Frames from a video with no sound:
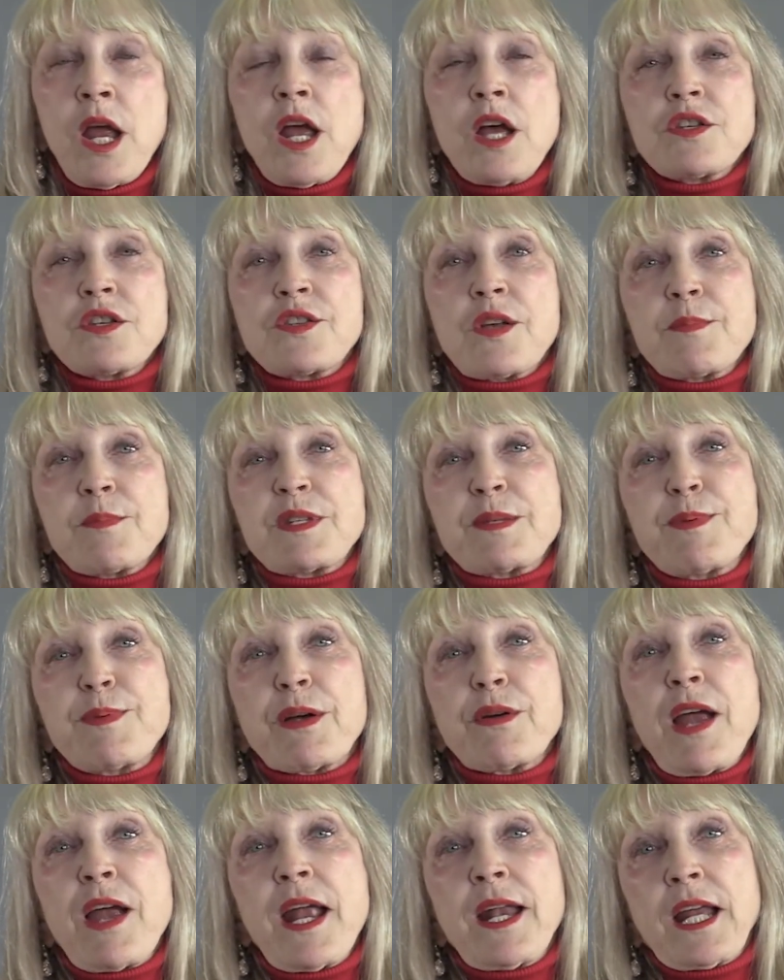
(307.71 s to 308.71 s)
So I'm
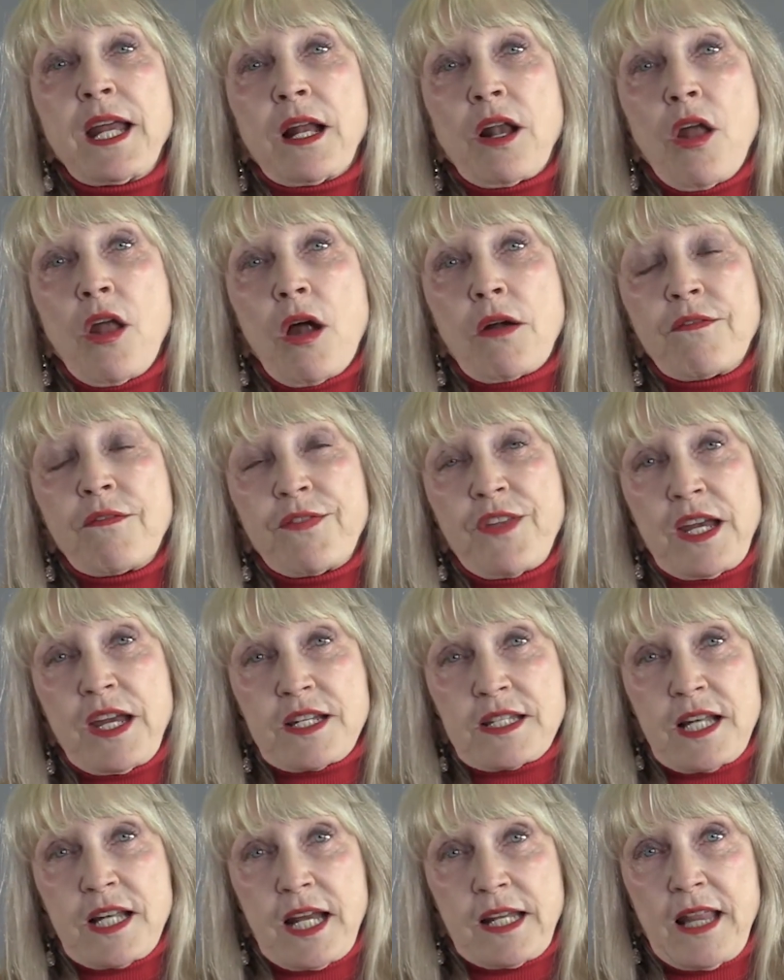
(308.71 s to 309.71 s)
spearheading a lot of
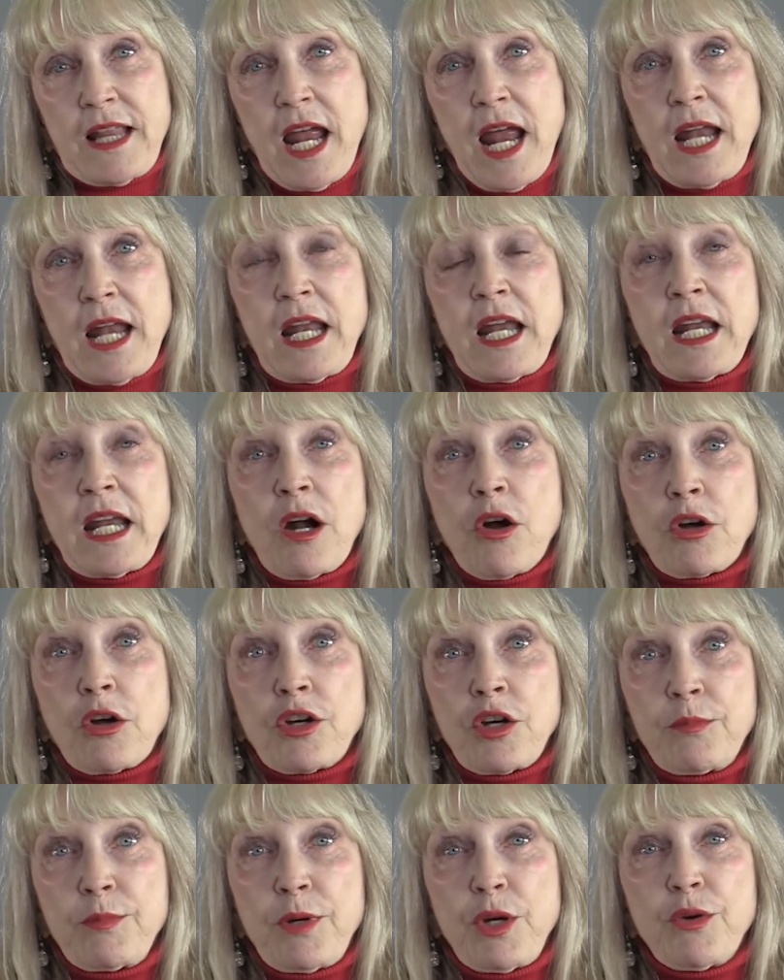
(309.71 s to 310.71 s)
things like that in our
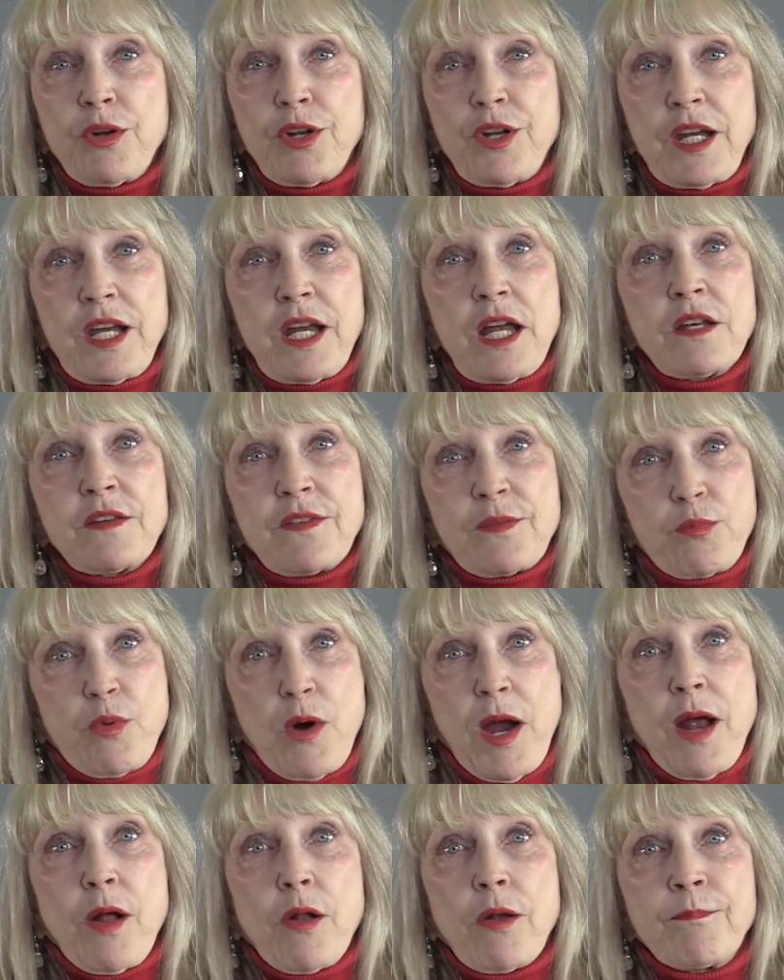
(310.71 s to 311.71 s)
community as
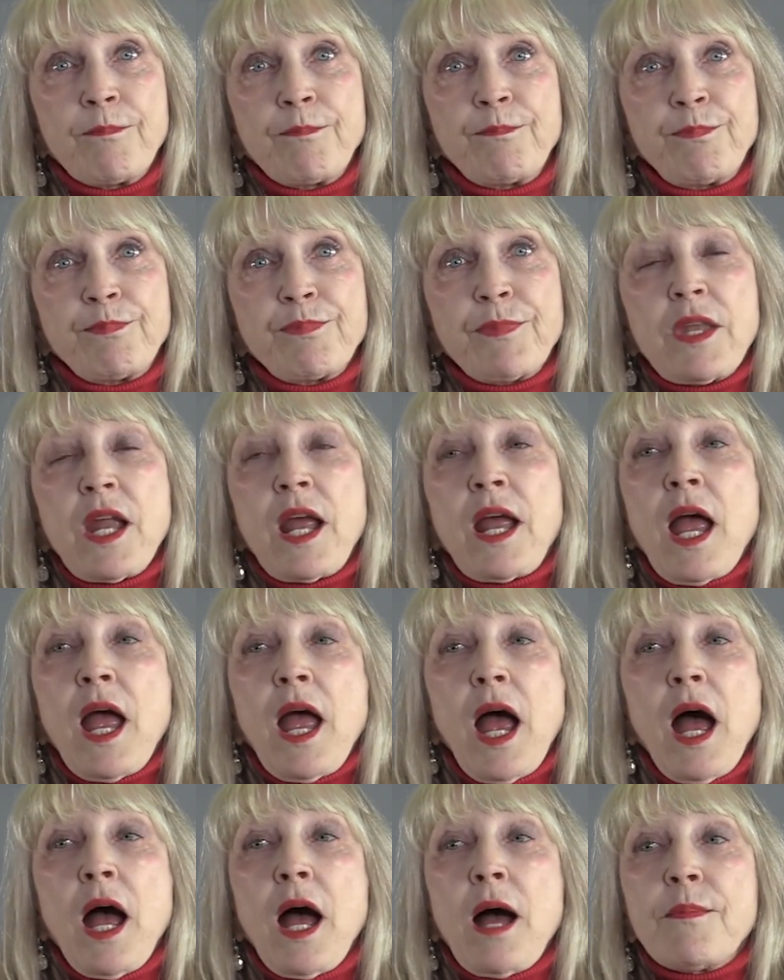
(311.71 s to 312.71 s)
well.
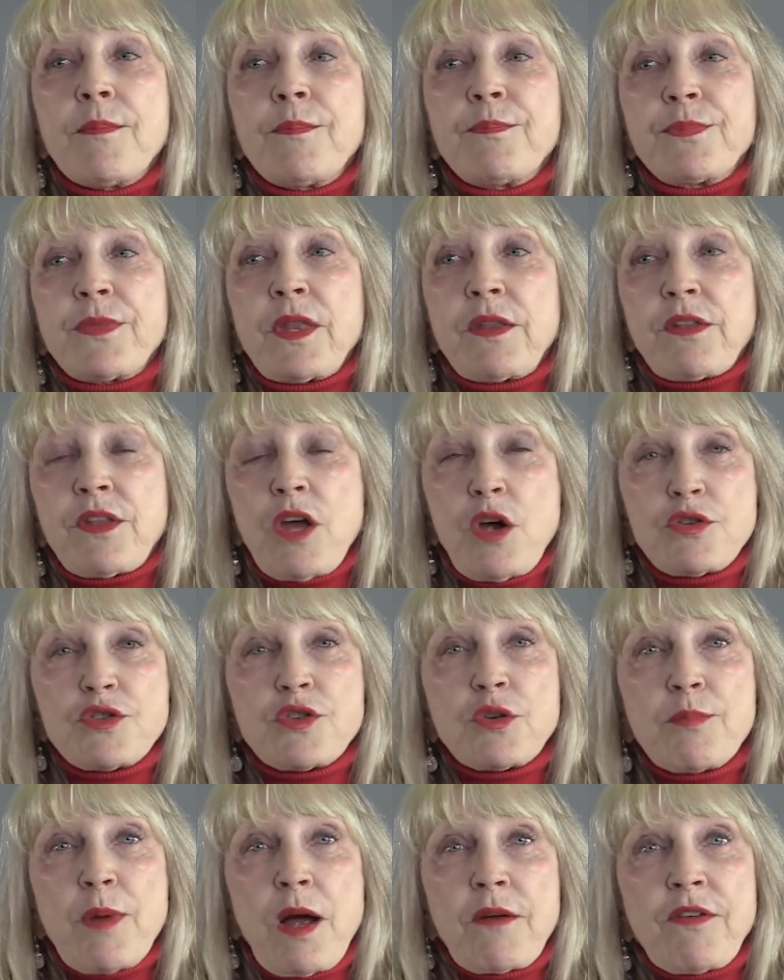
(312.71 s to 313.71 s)
Those
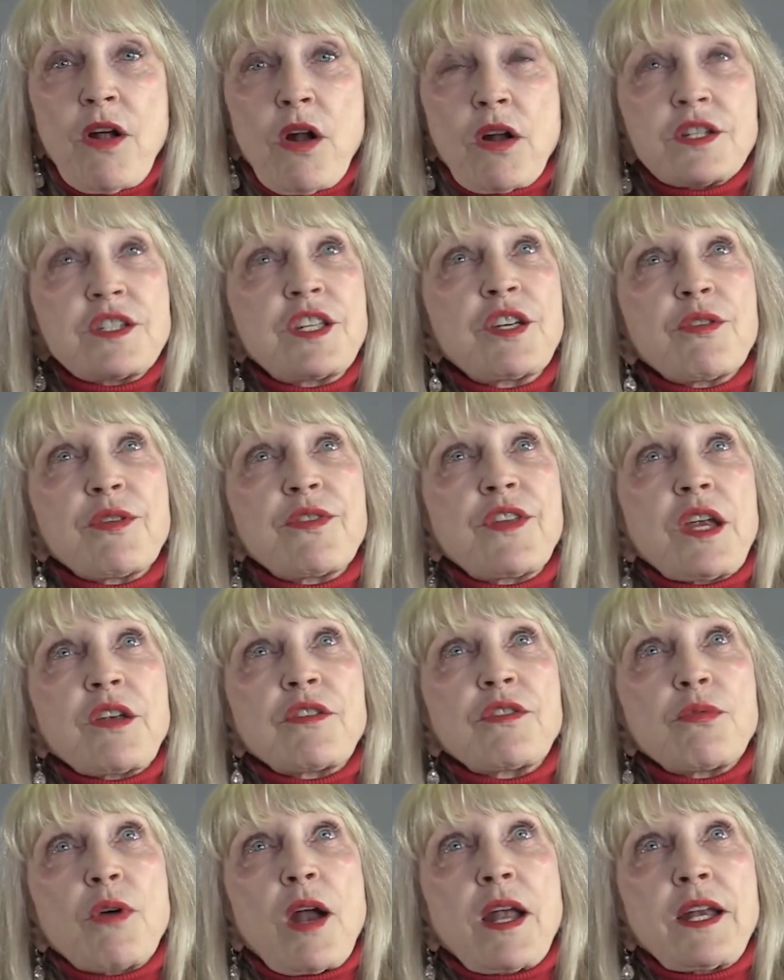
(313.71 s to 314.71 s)
are my volunteer
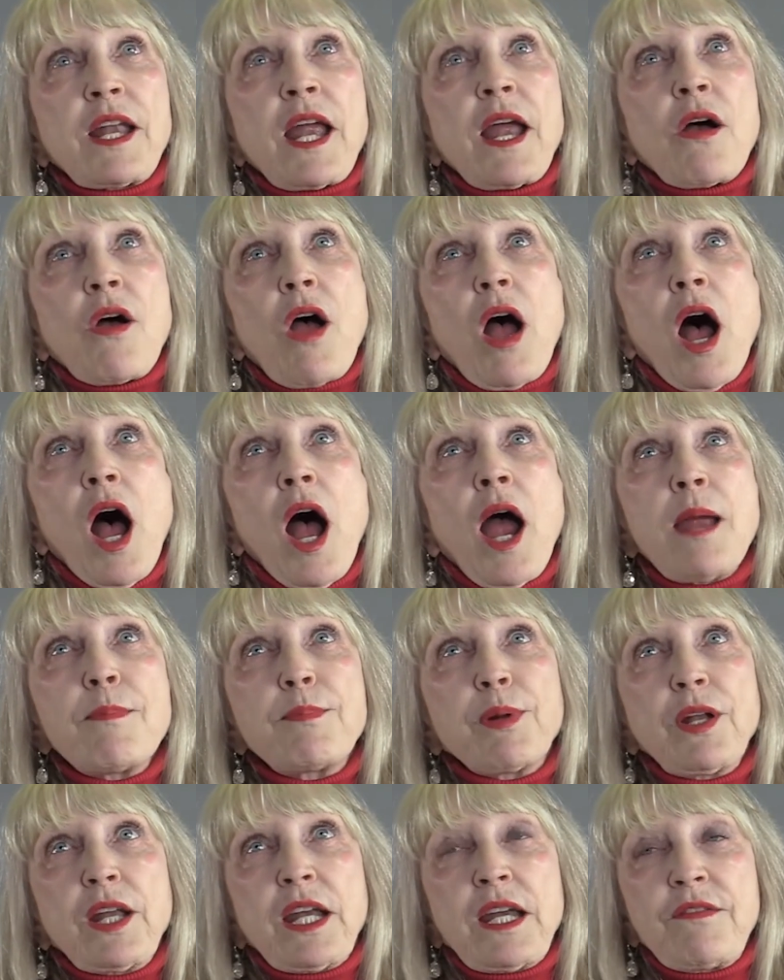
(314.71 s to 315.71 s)
things right now. I
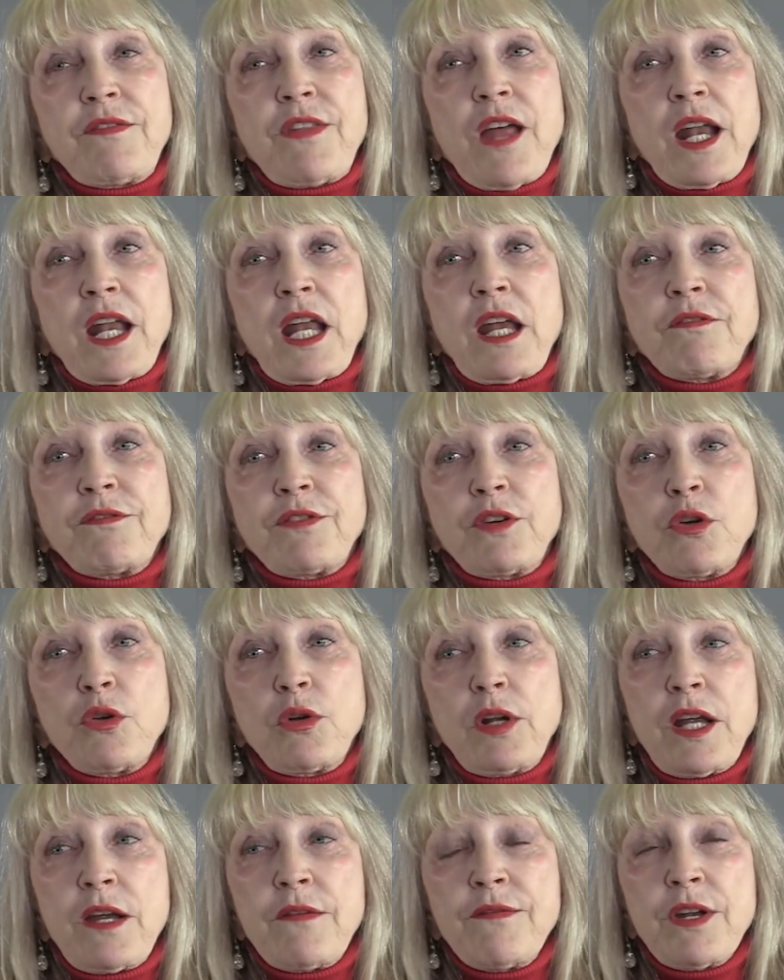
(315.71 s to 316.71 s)
believe that if you
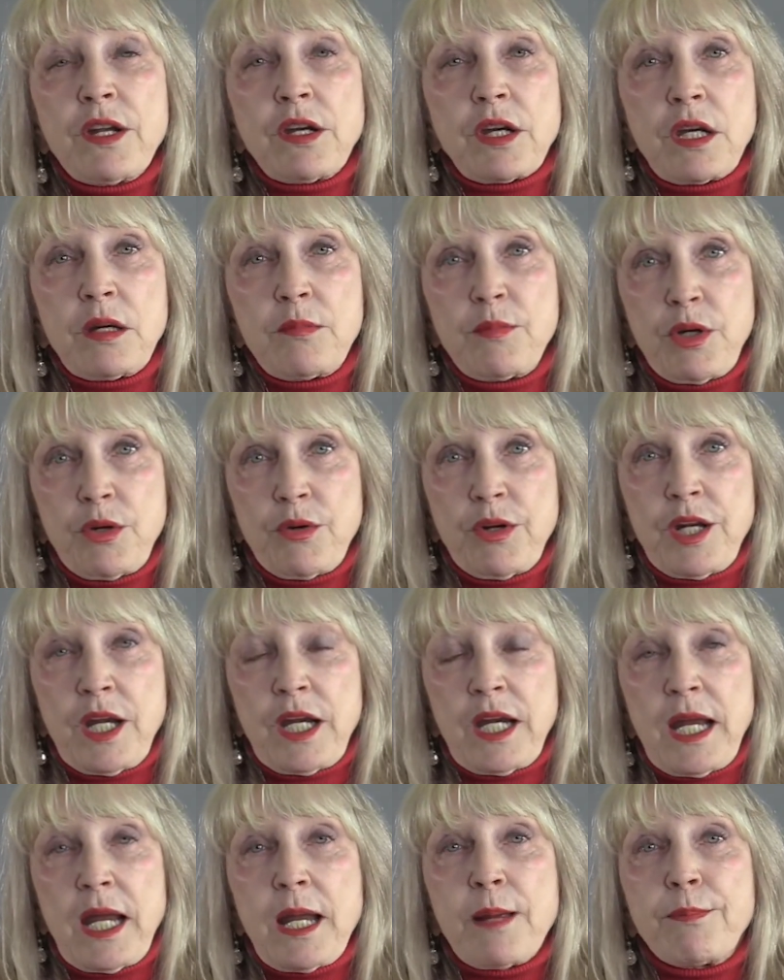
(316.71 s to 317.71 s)
live in a
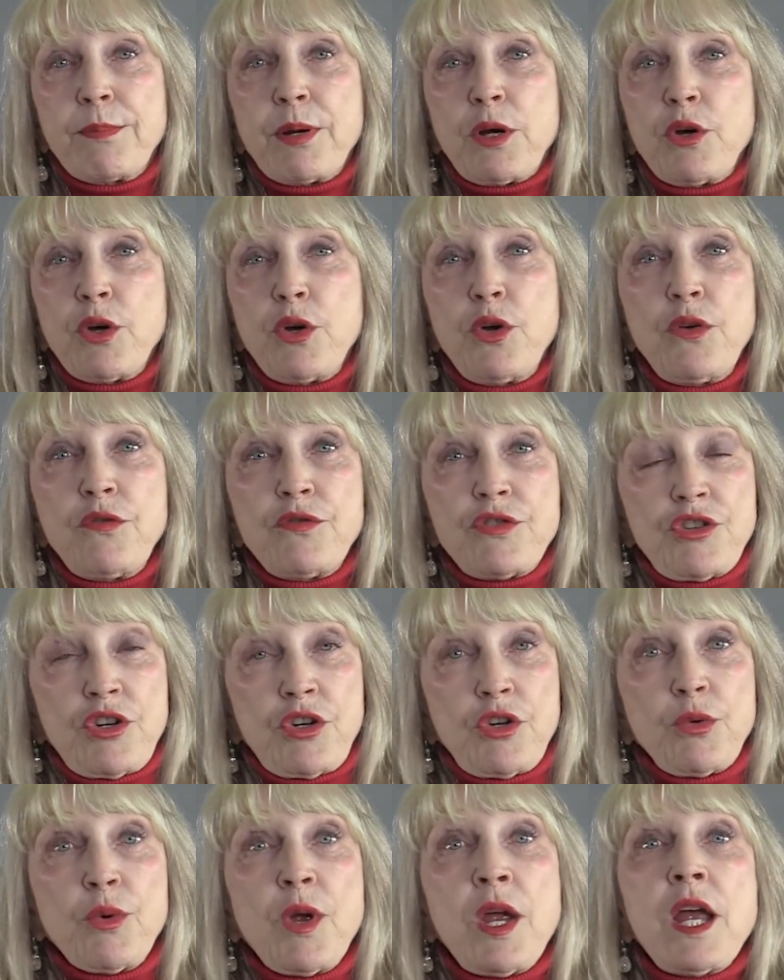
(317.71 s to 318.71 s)
community, it behooves
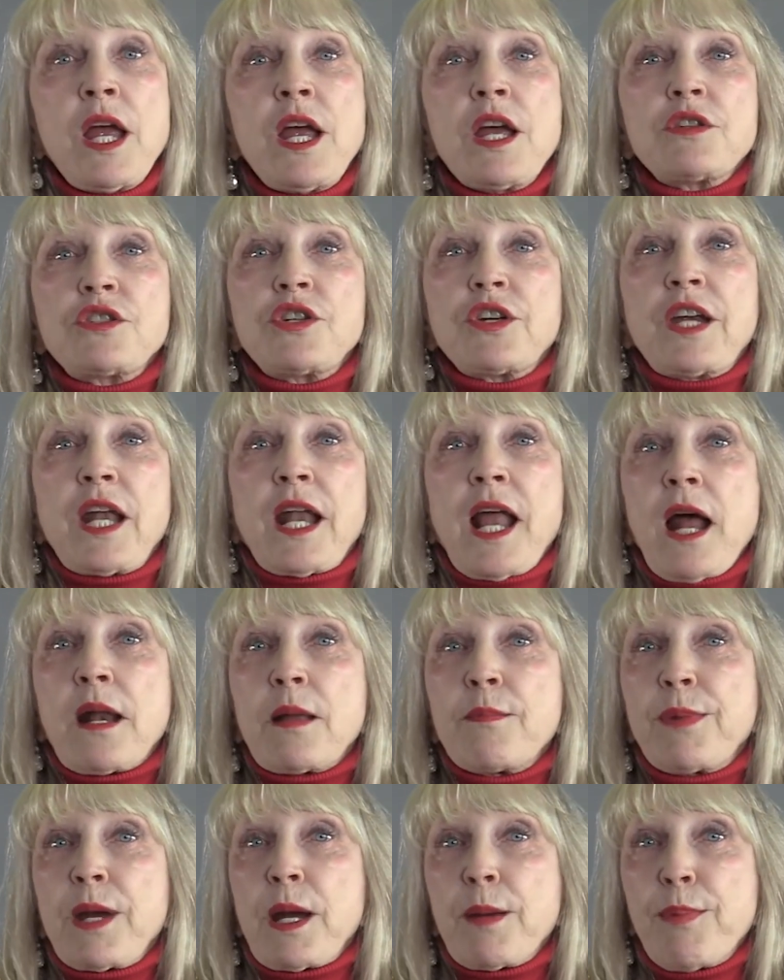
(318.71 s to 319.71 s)
you to get out
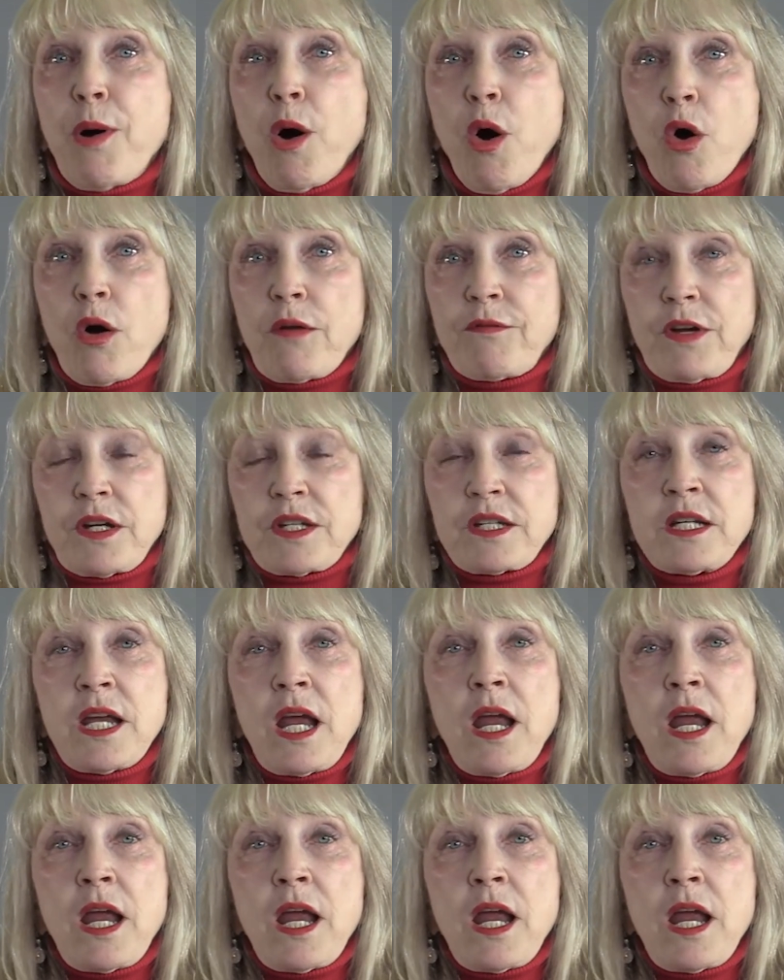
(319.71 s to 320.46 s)
and be a part of it.